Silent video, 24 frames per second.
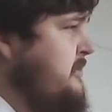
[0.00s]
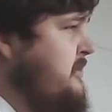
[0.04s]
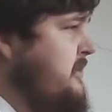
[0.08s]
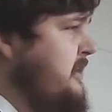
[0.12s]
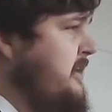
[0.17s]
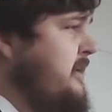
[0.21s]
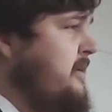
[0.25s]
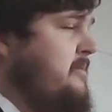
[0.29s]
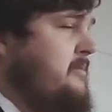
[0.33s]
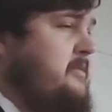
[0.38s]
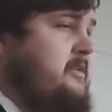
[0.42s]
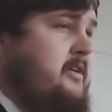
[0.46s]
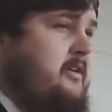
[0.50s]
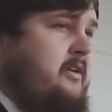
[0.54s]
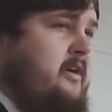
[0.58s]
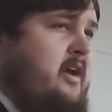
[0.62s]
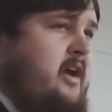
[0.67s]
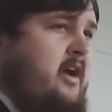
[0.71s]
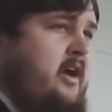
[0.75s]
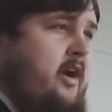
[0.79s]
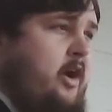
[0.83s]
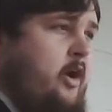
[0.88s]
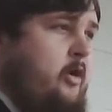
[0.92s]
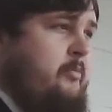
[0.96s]
to him, to
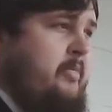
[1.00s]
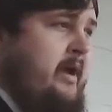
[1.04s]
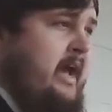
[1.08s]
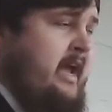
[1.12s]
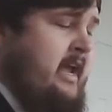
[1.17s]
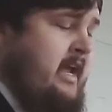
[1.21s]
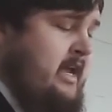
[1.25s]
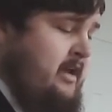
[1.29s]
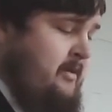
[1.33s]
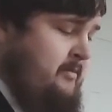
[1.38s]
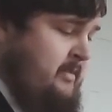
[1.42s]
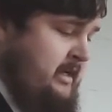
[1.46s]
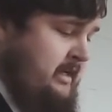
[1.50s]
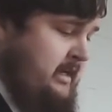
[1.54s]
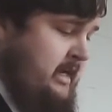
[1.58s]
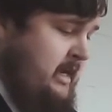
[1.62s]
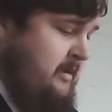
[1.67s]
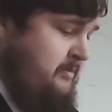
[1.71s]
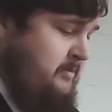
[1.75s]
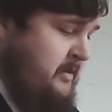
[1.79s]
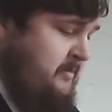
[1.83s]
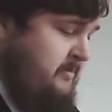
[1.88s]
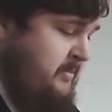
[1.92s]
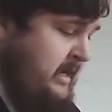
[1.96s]
obey him and
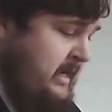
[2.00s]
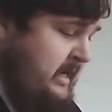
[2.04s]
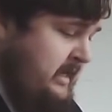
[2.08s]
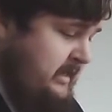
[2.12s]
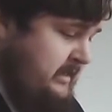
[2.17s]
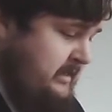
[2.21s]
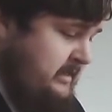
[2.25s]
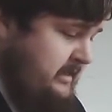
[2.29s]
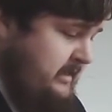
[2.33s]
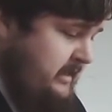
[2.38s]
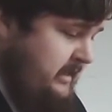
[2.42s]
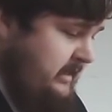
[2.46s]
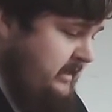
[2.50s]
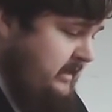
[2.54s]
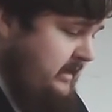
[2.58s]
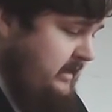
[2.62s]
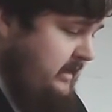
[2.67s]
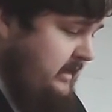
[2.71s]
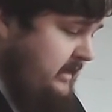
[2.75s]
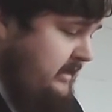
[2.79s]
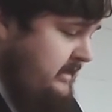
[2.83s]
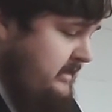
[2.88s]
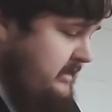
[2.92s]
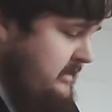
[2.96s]
keep the peace in
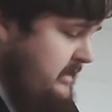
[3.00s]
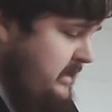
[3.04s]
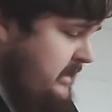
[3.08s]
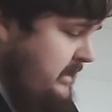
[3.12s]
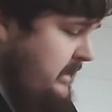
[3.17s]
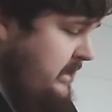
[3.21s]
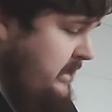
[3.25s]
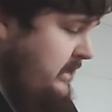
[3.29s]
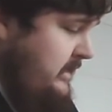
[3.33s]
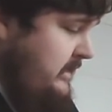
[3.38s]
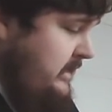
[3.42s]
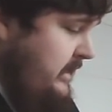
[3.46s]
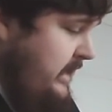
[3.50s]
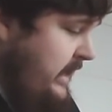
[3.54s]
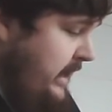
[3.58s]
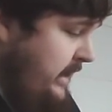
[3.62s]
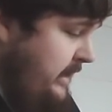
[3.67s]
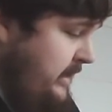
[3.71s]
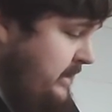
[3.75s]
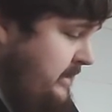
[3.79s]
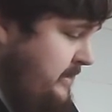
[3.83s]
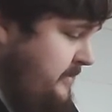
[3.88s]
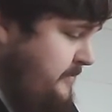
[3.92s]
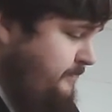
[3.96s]
his
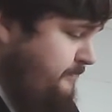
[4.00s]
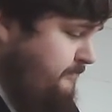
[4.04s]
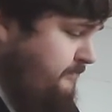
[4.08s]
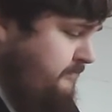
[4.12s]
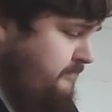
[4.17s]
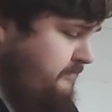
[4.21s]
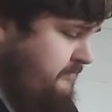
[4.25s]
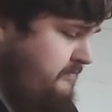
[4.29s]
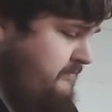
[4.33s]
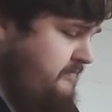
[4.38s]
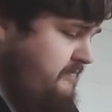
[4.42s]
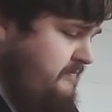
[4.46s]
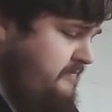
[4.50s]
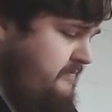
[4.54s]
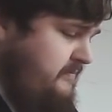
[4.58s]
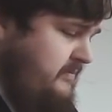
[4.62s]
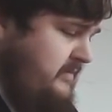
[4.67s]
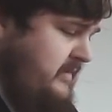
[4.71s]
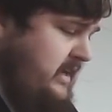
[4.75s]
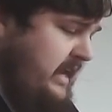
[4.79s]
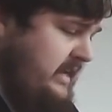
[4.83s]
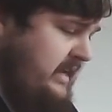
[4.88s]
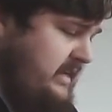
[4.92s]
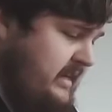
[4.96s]
land.
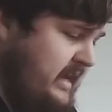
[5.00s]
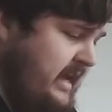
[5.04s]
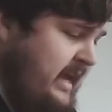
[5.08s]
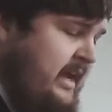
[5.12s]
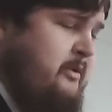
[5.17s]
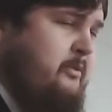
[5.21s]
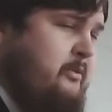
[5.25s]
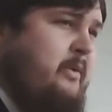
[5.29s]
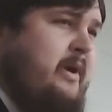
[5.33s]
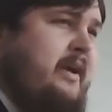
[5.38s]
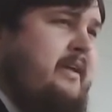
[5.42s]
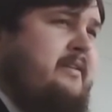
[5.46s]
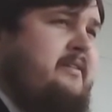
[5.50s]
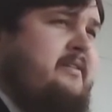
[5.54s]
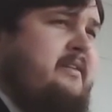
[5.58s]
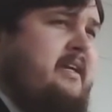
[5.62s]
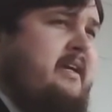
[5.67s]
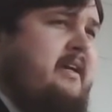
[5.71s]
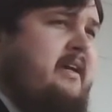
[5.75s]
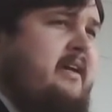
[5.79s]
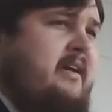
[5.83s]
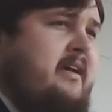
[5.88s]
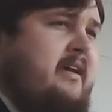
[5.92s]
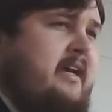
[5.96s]
And yet, when
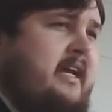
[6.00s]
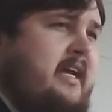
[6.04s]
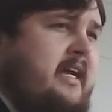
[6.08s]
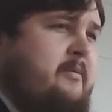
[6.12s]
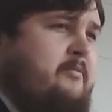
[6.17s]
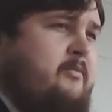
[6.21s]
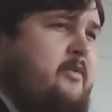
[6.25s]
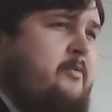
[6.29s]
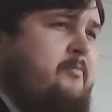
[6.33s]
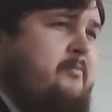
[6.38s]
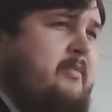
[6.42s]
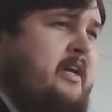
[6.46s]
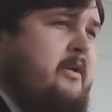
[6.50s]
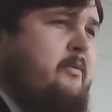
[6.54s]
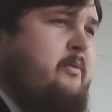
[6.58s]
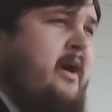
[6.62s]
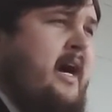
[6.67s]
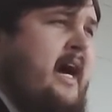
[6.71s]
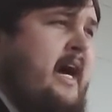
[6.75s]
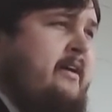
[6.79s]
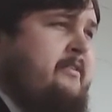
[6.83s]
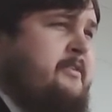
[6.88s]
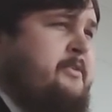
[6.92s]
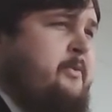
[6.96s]
the Hebrew
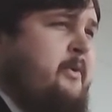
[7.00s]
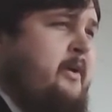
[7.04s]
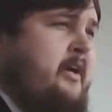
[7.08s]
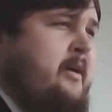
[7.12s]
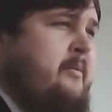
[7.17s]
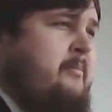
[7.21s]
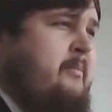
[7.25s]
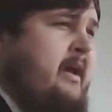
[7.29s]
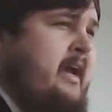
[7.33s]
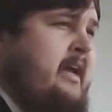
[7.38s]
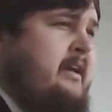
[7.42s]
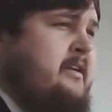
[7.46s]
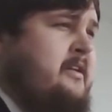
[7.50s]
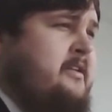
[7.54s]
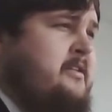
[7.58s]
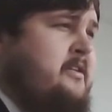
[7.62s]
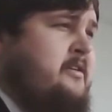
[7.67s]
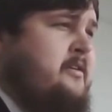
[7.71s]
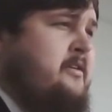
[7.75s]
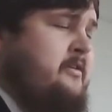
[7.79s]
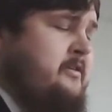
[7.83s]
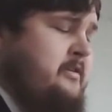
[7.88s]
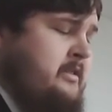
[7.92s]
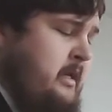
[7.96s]
midwives were commanded to
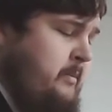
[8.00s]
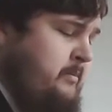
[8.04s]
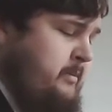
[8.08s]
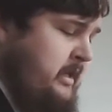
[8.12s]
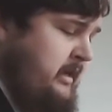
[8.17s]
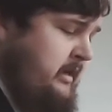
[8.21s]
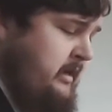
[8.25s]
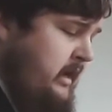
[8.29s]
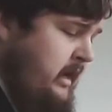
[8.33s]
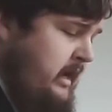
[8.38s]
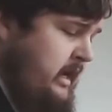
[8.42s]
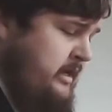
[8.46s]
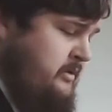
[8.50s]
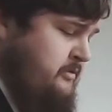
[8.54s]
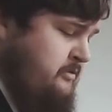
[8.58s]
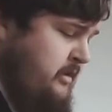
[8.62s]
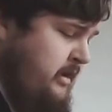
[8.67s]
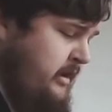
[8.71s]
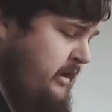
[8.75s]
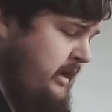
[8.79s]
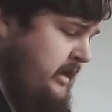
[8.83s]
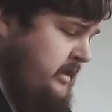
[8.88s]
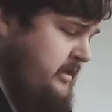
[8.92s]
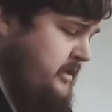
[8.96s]
do something
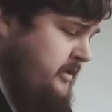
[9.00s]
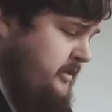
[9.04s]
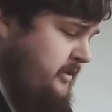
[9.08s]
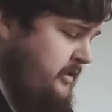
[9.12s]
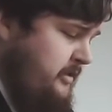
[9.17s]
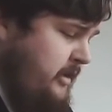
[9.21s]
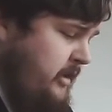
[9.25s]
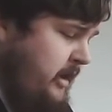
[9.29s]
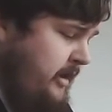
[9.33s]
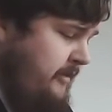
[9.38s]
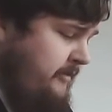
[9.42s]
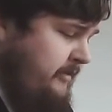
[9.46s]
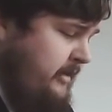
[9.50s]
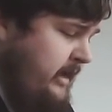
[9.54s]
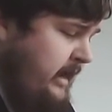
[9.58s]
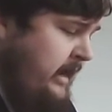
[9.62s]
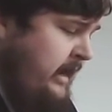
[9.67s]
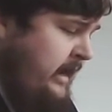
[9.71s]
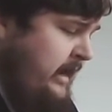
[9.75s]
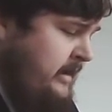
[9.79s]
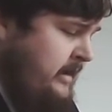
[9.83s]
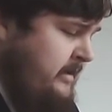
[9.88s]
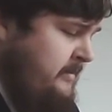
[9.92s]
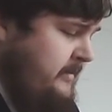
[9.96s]
contrary to the law of
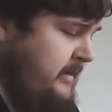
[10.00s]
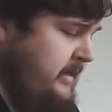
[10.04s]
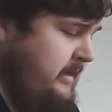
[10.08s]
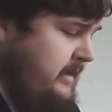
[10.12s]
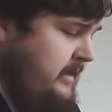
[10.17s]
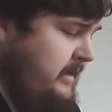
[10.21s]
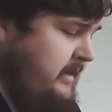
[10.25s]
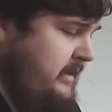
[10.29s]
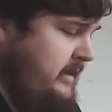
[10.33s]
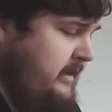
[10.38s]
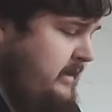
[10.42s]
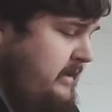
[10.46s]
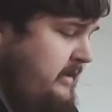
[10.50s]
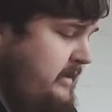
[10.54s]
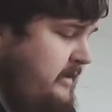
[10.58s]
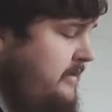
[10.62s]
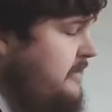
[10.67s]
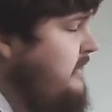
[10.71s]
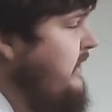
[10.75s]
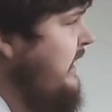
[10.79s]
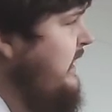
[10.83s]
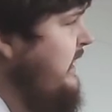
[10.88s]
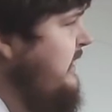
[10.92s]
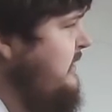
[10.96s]
God,
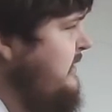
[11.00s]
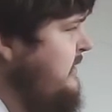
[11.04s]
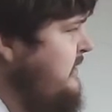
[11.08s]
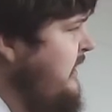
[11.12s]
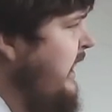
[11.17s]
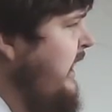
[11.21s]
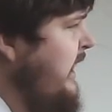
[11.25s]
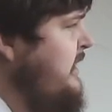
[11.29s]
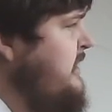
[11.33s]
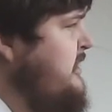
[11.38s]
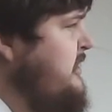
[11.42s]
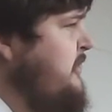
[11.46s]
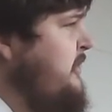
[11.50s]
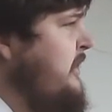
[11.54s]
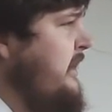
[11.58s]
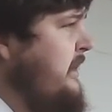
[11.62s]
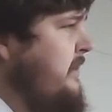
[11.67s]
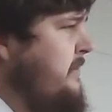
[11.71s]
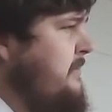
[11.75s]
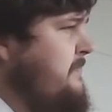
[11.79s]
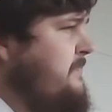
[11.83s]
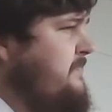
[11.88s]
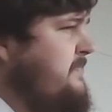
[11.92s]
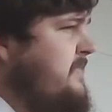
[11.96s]
they did not do it.
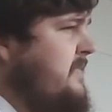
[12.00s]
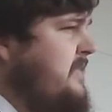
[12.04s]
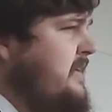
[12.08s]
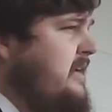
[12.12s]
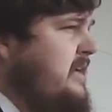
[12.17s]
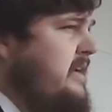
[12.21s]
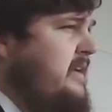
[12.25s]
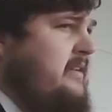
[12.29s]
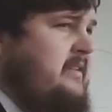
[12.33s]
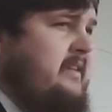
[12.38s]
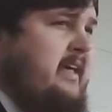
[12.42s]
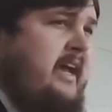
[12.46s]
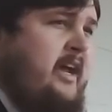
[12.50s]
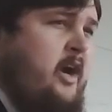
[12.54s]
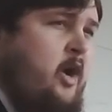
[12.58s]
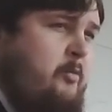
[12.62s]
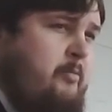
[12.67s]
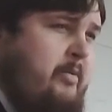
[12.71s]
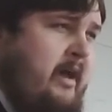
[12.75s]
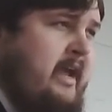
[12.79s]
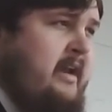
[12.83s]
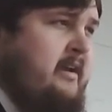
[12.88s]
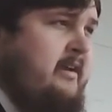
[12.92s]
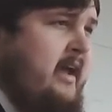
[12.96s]
They
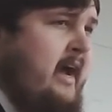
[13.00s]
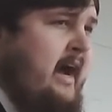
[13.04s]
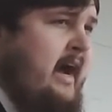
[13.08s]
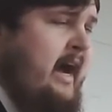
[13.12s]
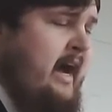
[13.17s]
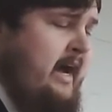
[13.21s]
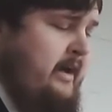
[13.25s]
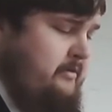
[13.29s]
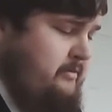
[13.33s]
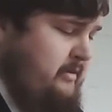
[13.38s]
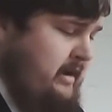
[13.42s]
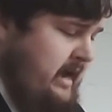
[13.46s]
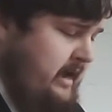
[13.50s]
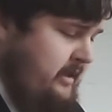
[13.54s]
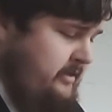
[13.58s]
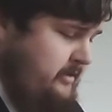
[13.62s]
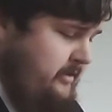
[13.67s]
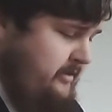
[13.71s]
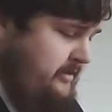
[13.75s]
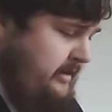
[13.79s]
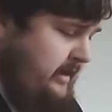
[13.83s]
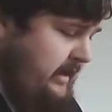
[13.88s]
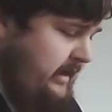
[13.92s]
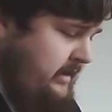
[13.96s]
obeyed God
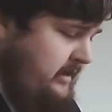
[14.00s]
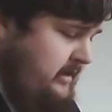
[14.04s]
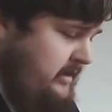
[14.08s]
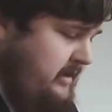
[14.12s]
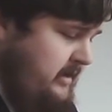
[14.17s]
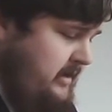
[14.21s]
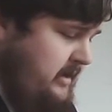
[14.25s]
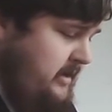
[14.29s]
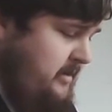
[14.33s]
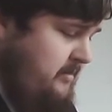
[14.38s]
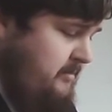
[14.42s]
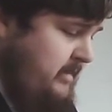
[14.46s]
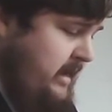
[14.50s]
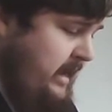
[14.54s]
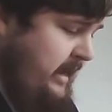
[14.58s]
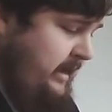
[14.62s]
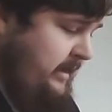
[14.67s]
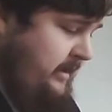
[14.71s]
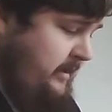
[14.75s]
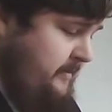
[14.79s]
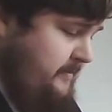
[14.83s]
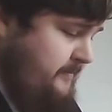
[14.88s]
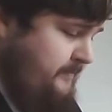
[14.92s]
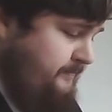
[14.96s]
rather than
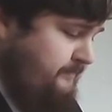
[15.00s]
men.